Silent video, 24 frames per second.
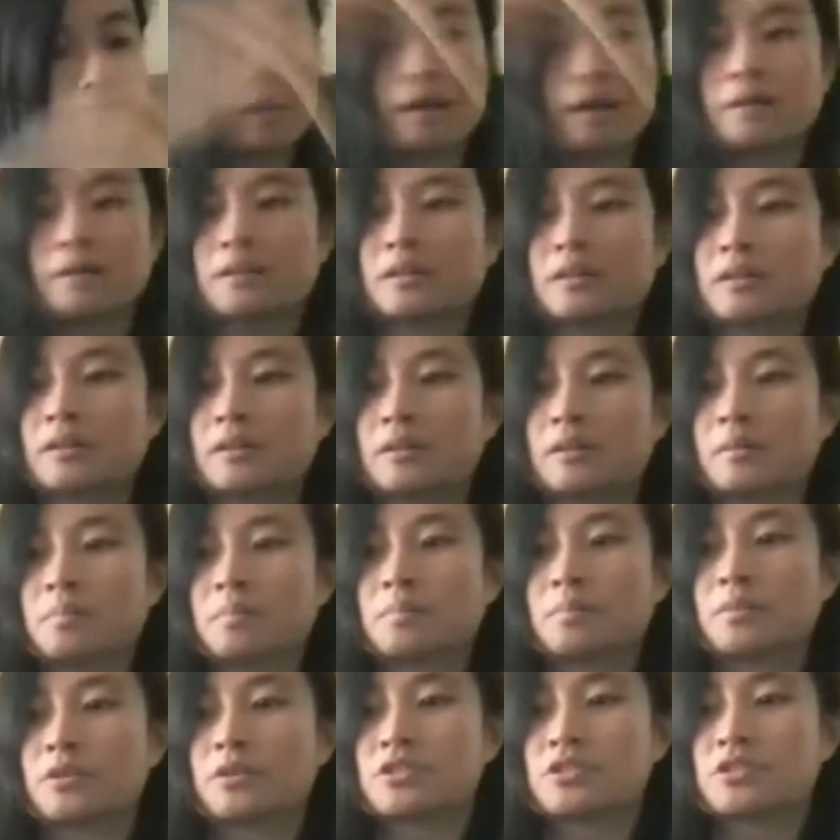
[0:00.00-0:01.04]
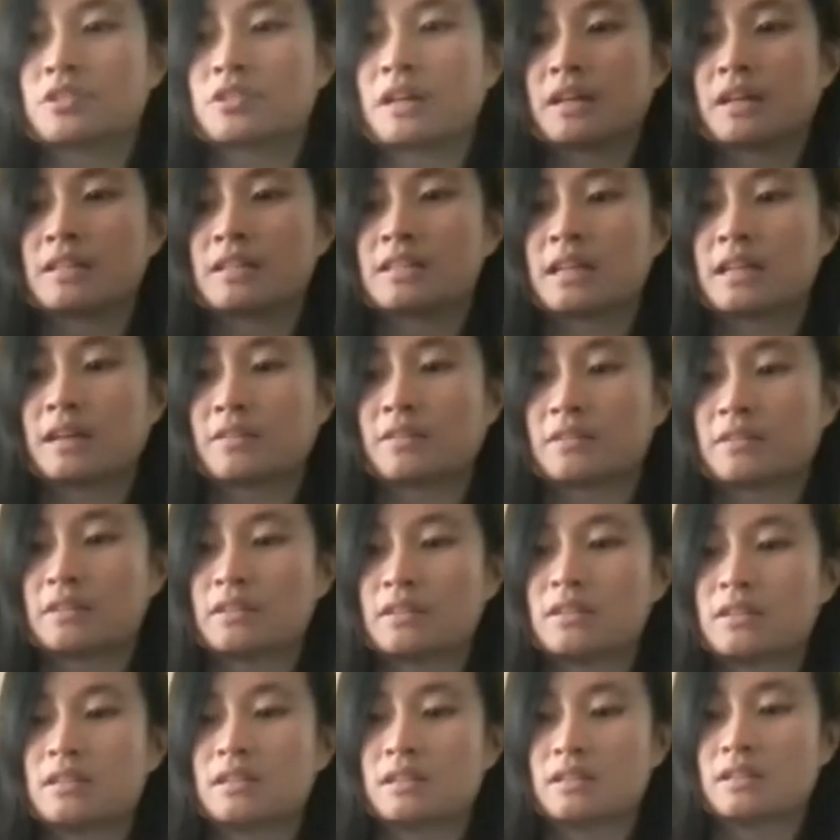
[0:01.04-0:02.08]
I'm going to push that down
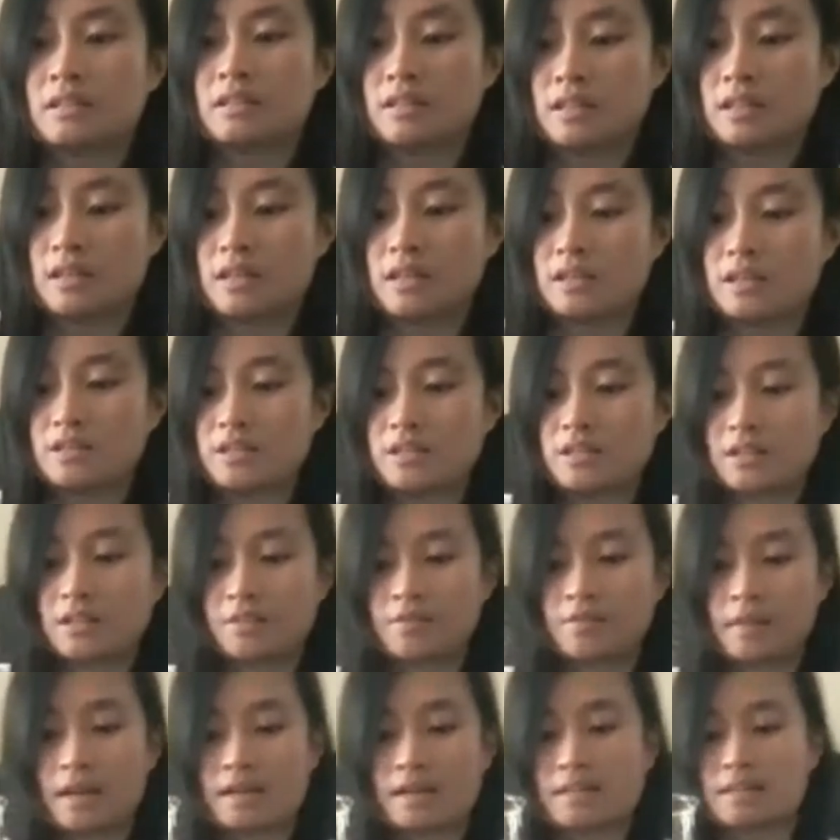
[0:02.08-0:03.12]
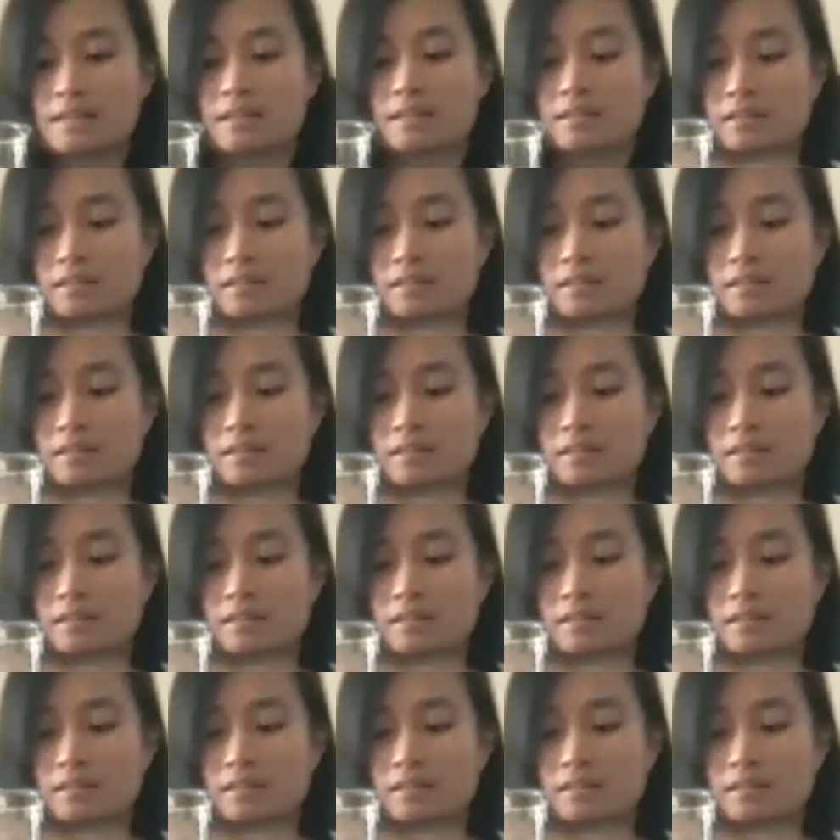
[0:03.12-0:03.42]
into the flask.